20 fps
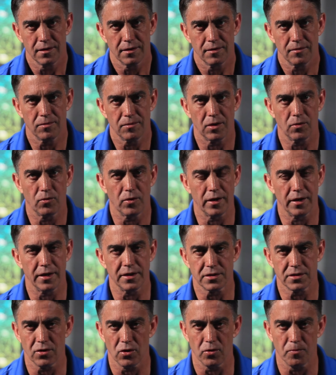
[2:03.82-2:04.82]
about what
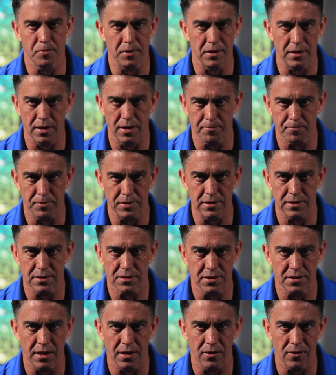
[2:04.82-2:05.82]
He's opened up in
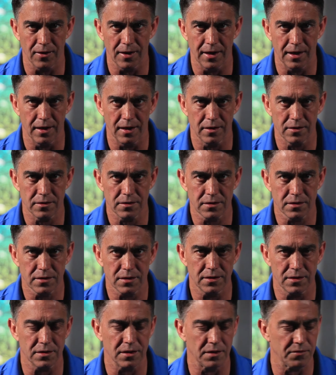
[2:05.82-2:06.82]
this Yellow House.
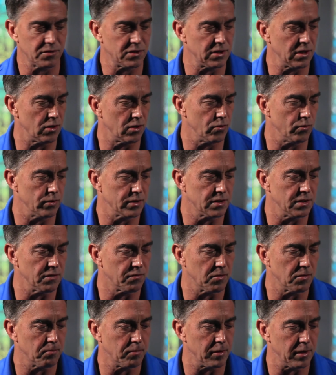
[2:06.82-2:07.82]
As I've shared it with
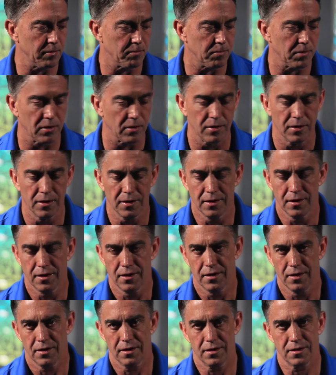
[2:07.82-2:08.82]
different people,
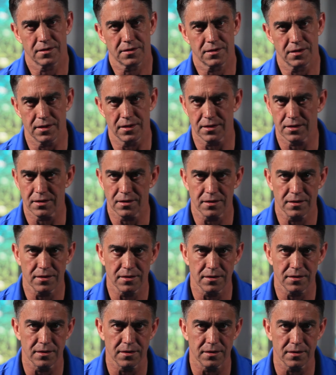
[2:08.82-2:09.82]
I said
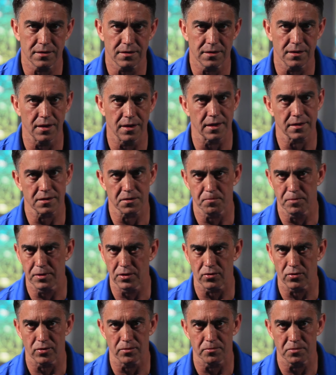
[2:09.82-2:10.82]
it's the next
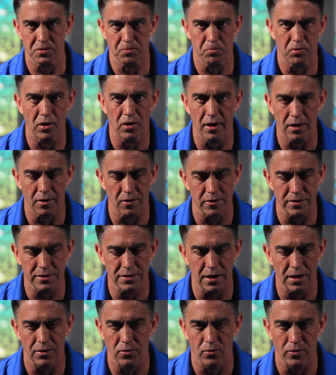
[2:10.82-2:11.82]
Pilgrim's Progress.
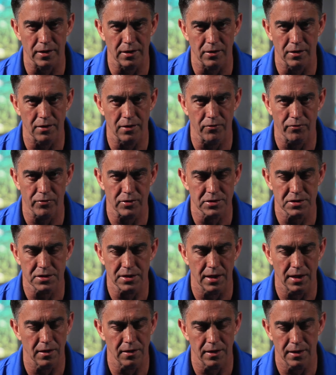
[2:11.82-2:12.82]
I don't want to
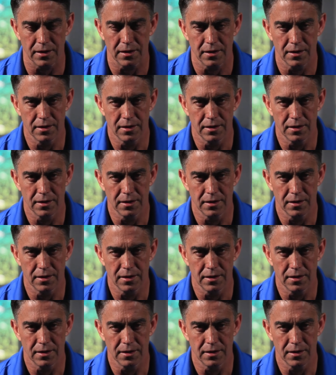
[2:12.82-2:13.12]
oversell it,